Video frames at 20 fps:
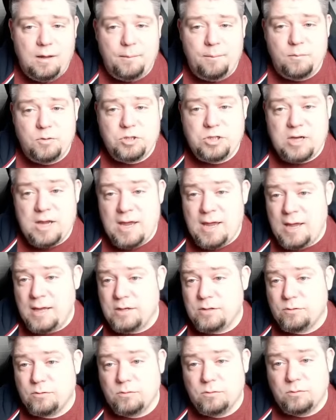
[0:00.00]

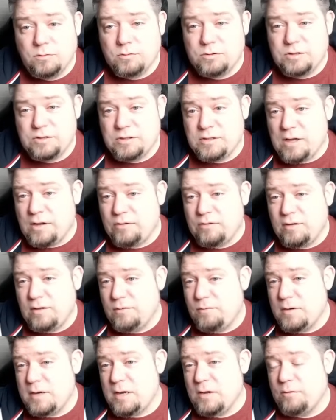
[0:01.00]
shared or discussed
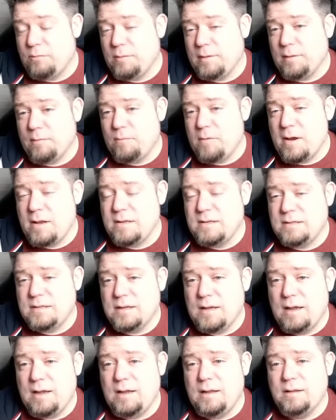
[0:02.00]
these videos with their
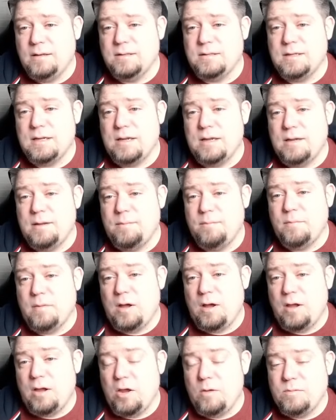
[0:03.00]
friends, and
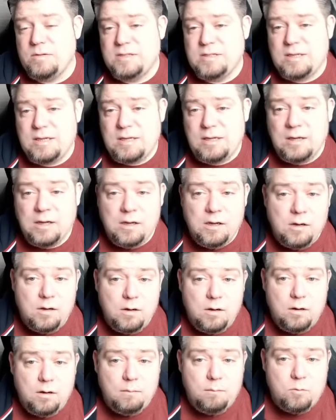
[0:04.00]
I hope to see
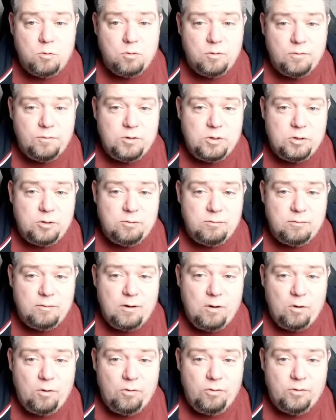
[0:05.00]
more of you
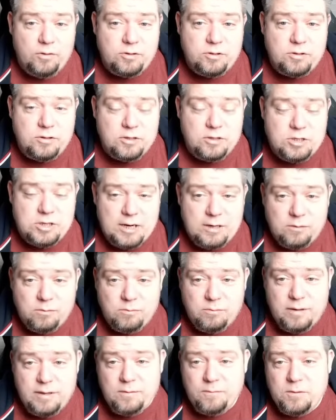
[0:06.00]
on the
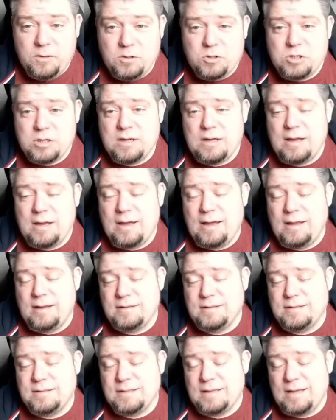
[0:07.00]
channel in the future.
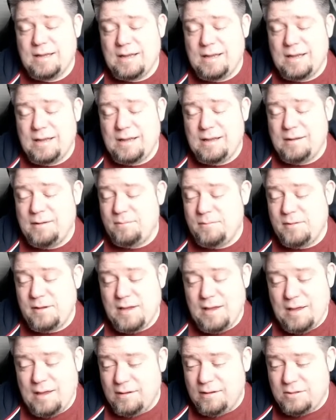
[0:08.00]
And
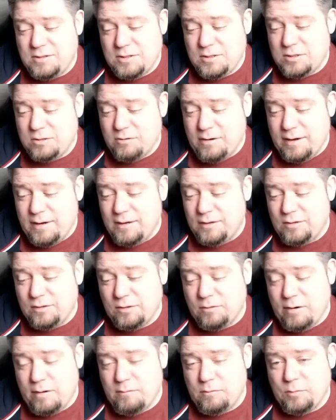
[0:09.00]
yeah, it's just great. It's
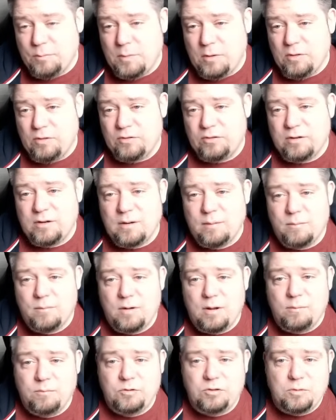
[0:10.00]
a great response, and
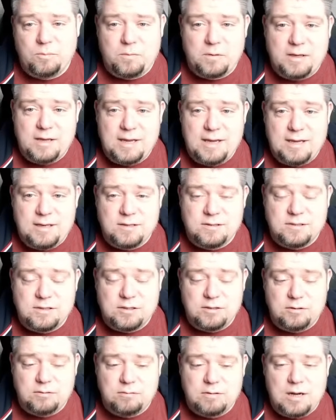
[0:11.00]
I'm super keen
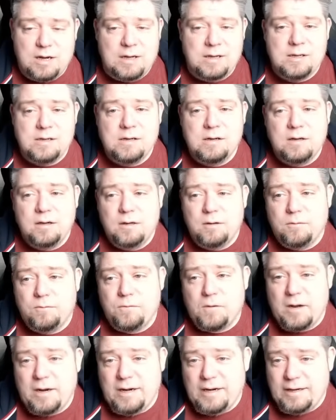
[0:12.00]
to
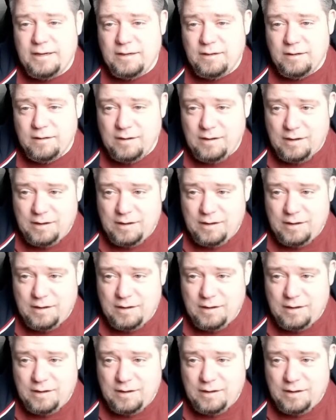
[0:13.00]
finally